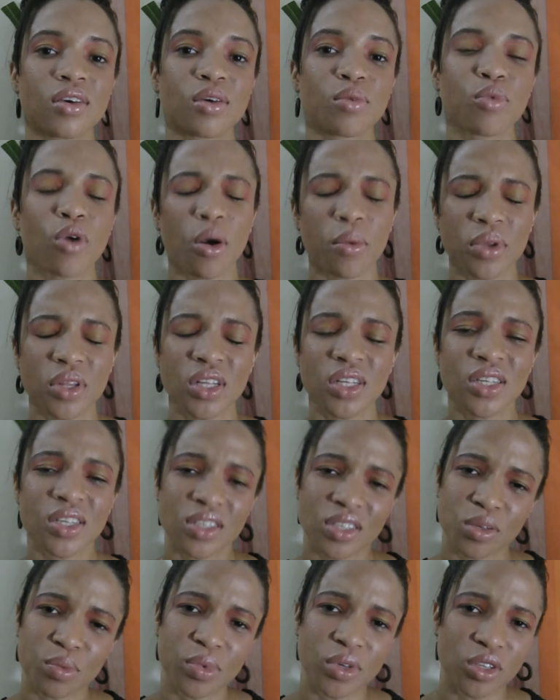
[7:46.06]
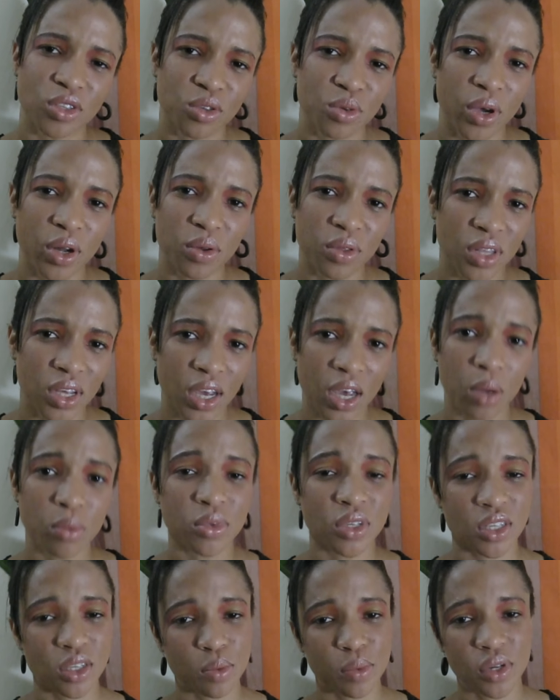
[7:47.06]
probably the discipline. where I think I'm
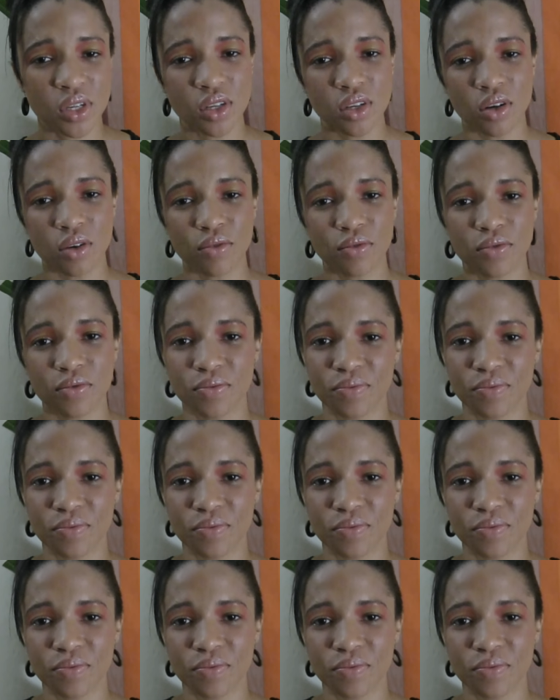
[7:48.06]
disciplined enough.